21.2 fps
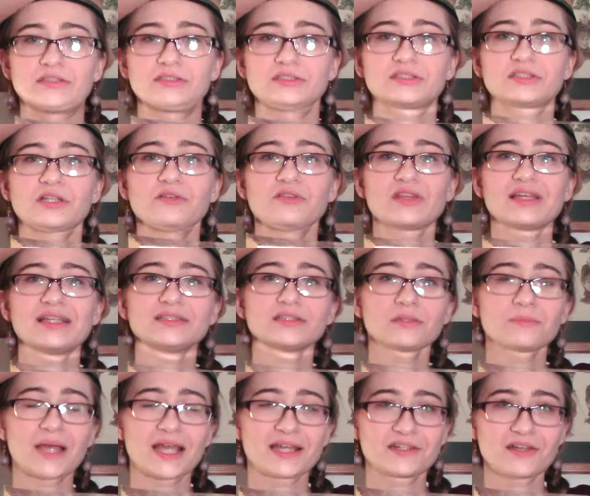So these
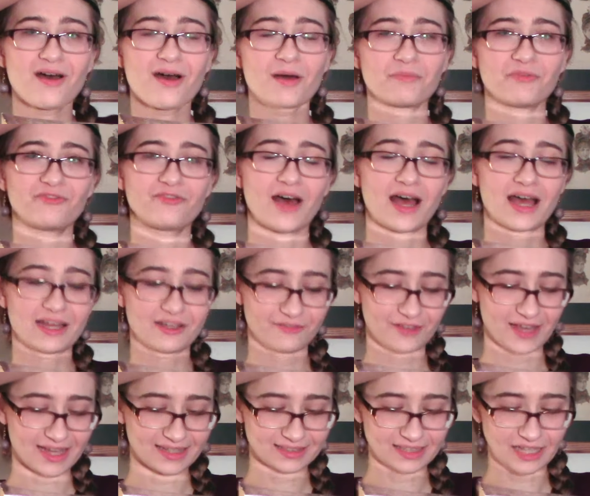are my top five
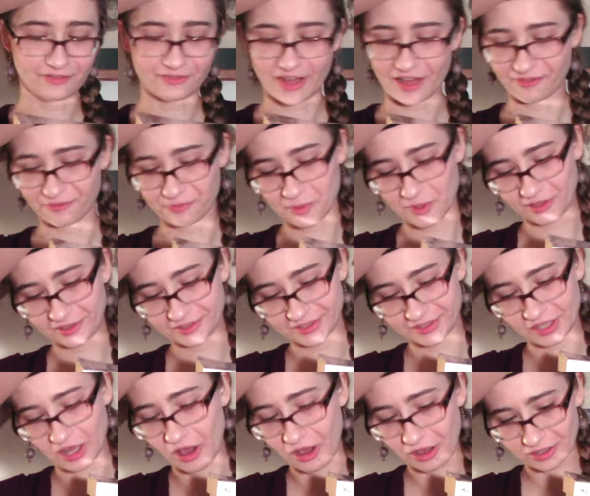SFF
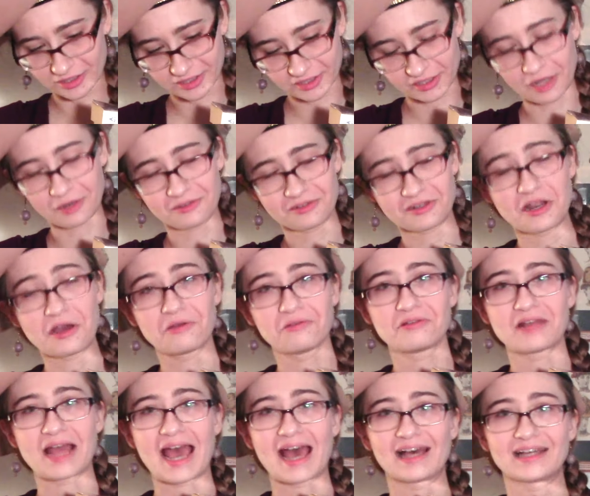books, also
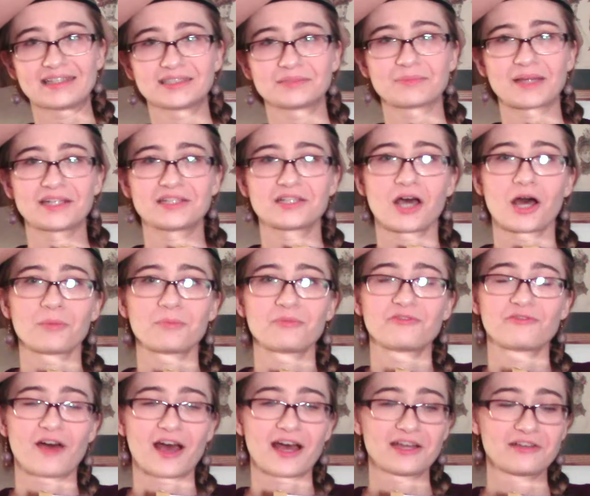known as my top
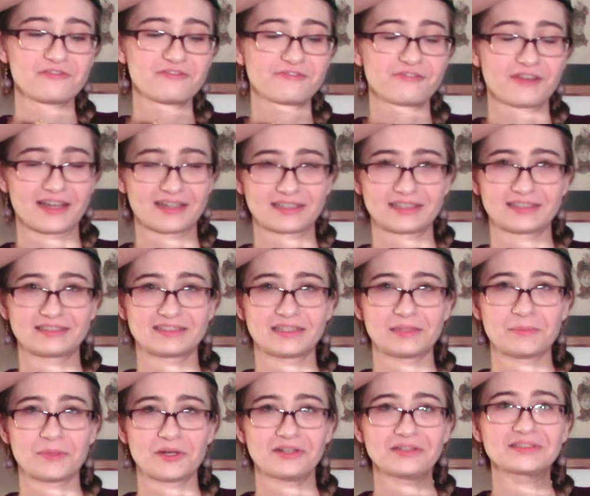five
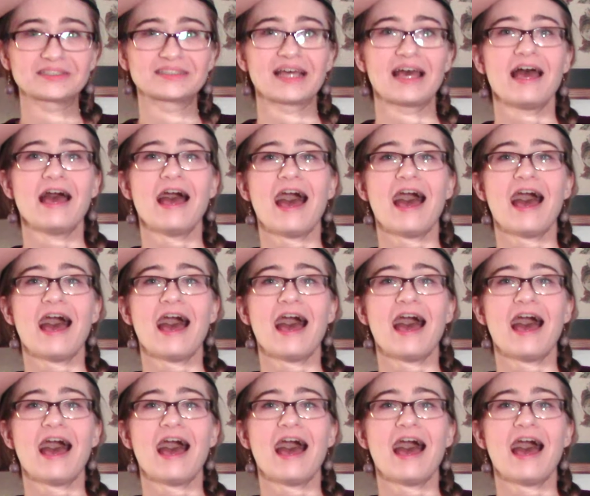fantasy books.